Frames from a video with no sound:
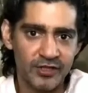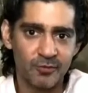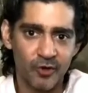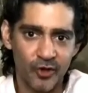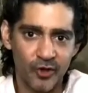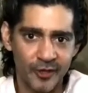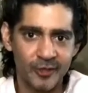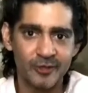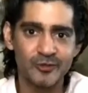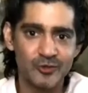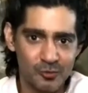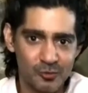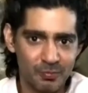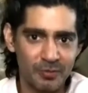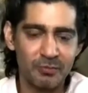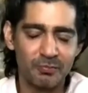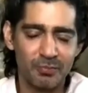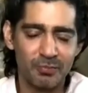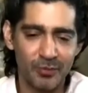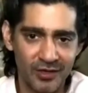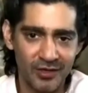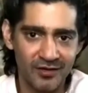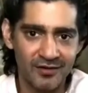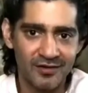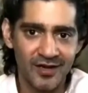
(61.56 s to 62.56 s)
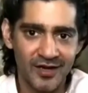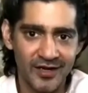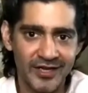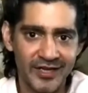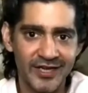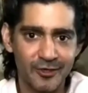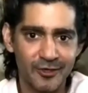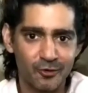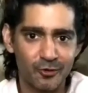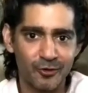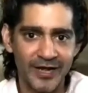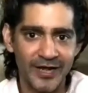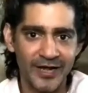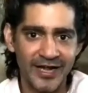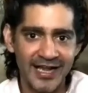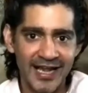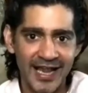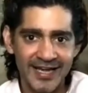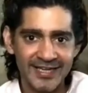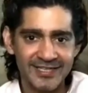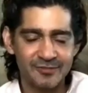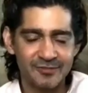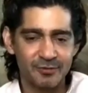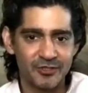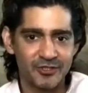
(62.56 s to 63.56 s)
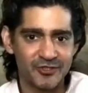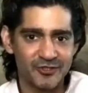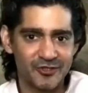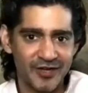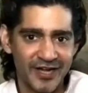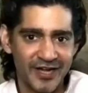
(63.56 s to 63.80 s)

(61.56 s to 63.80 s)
also people adhere to red lights, which is great.